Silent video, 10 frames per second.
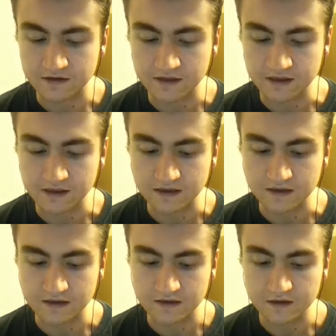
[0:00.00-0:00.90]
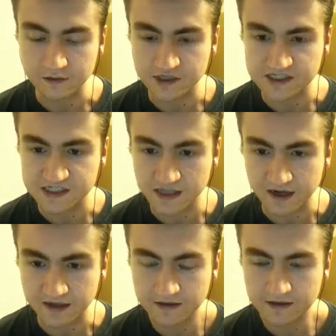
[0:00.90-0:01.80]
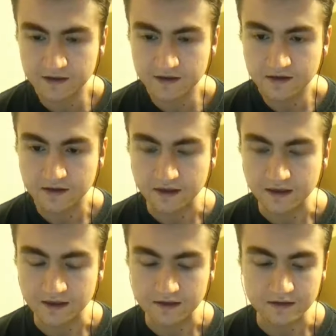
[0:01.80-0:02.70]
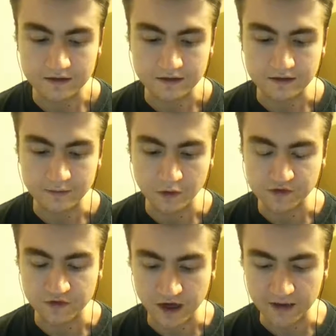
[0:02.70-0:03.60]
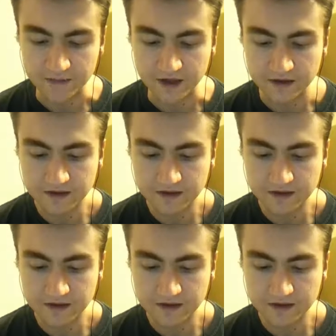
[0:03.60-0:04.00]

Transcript: the human design and the Mojo phenomenon,